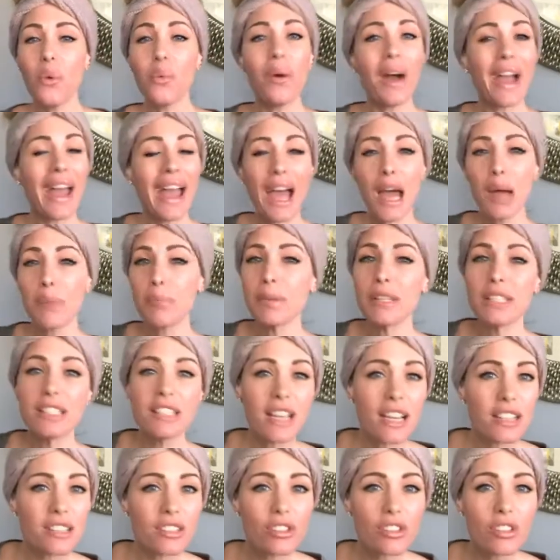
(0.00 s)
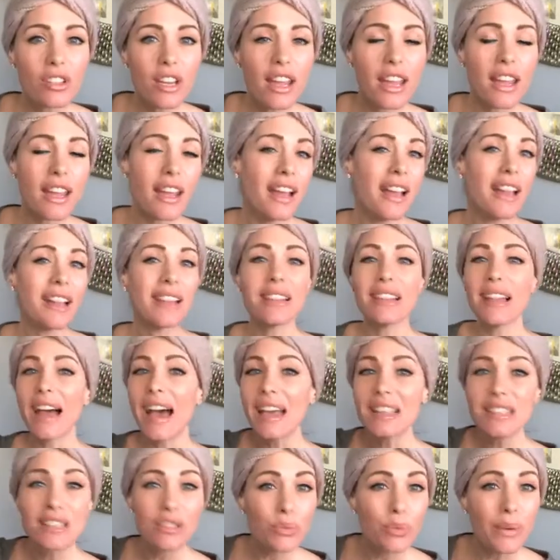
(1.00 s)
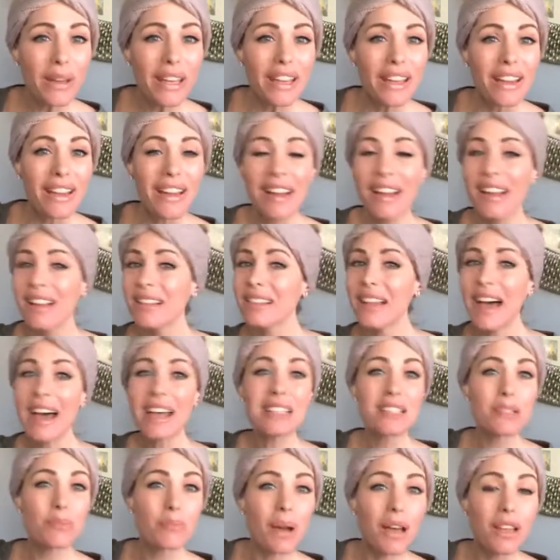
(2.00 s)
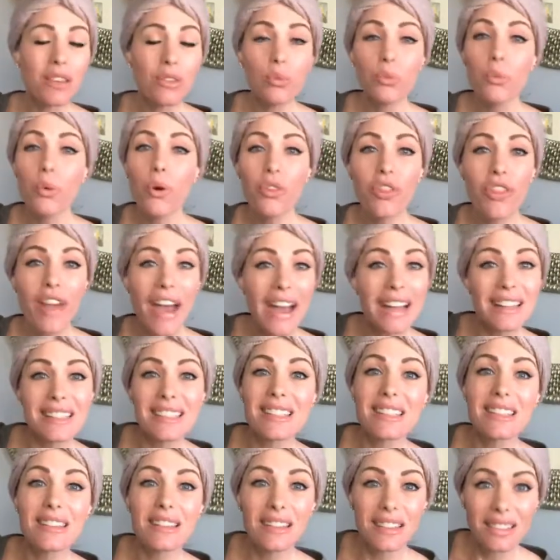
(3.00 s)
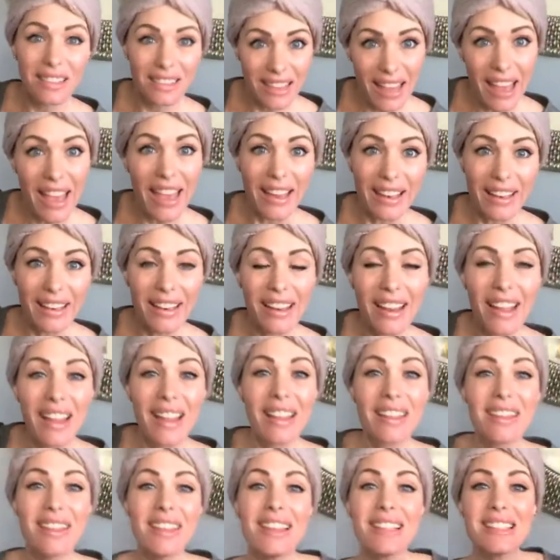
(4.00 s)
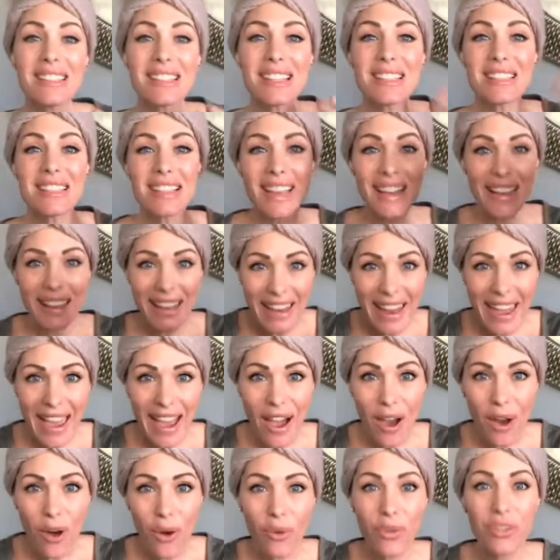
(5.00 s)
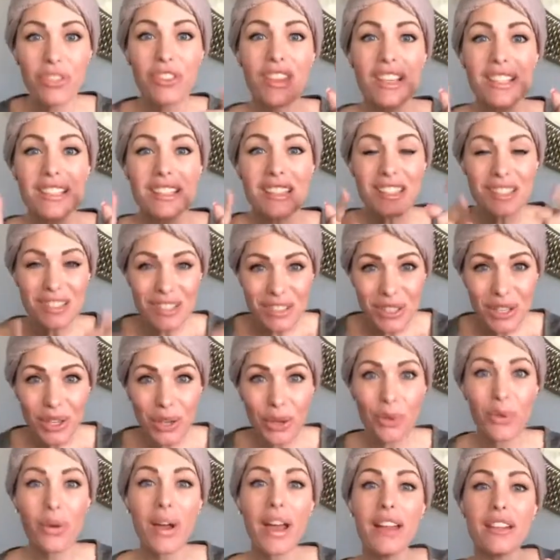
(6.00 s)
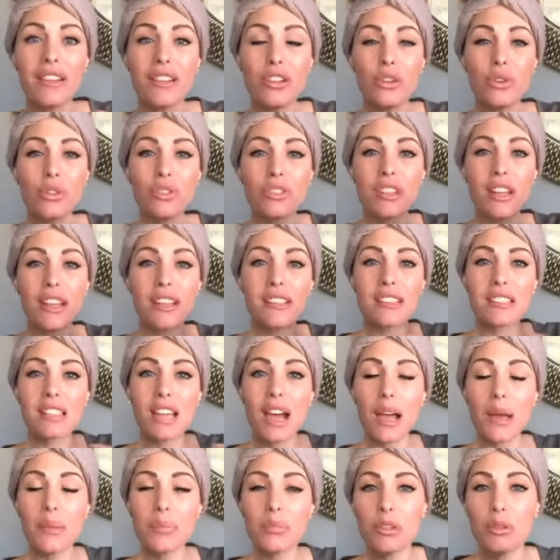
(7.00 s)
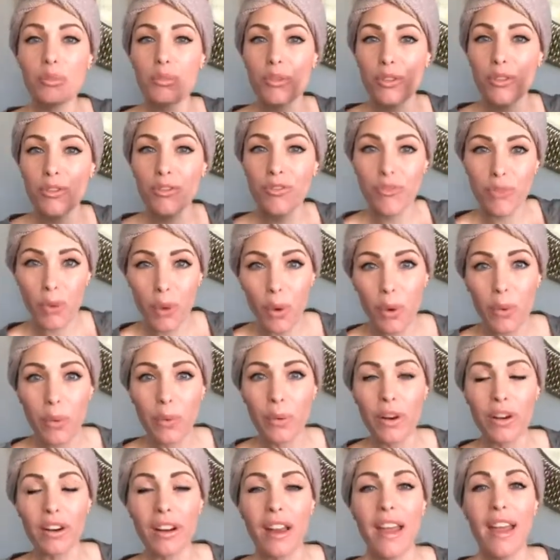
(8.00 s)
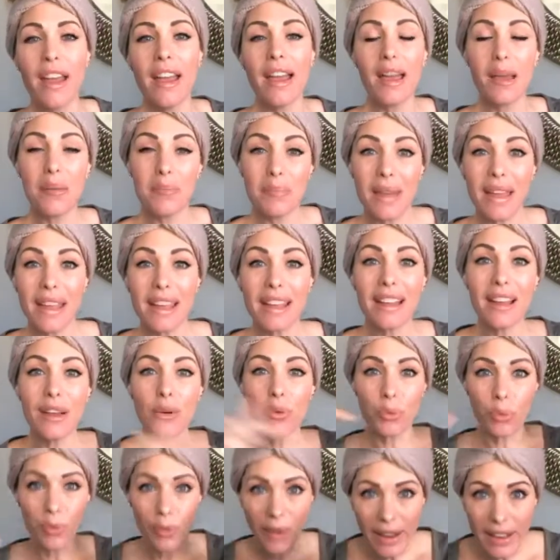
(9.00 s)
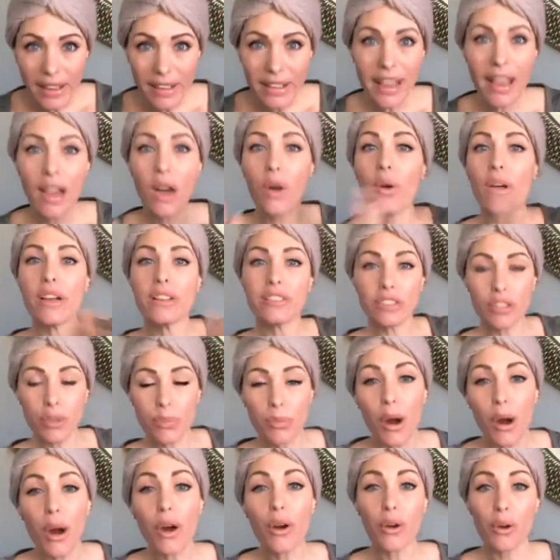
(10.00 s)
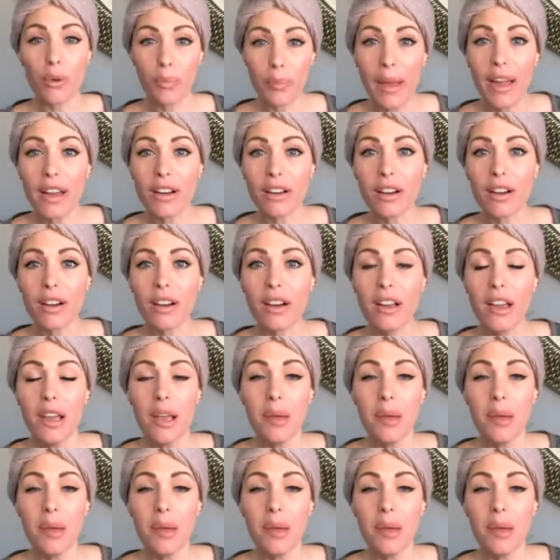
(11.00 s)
What happened yesterday, last week, last month, well, that's then. This is now. This is you, and it's time to move forward and make right now and tomorrow better.